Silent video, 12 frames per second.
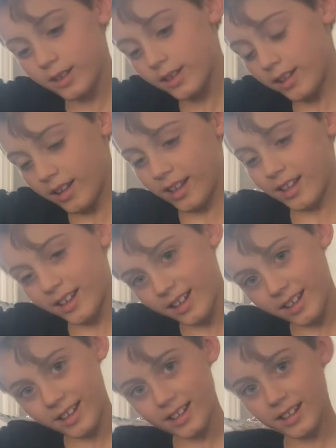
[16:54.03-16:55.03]
Your
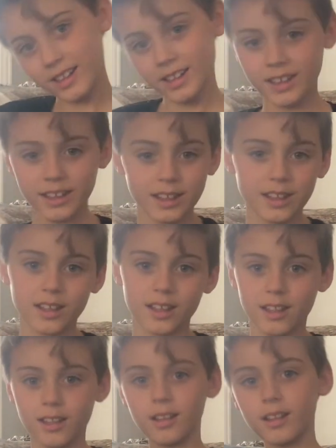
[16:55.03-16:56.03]
brain's programmed to do
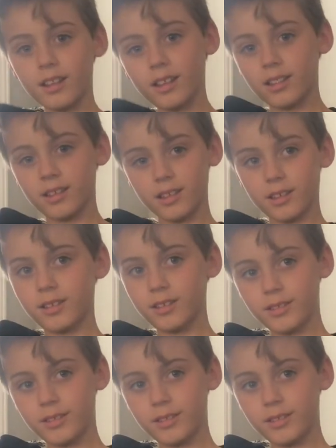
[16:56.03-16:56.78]
that. But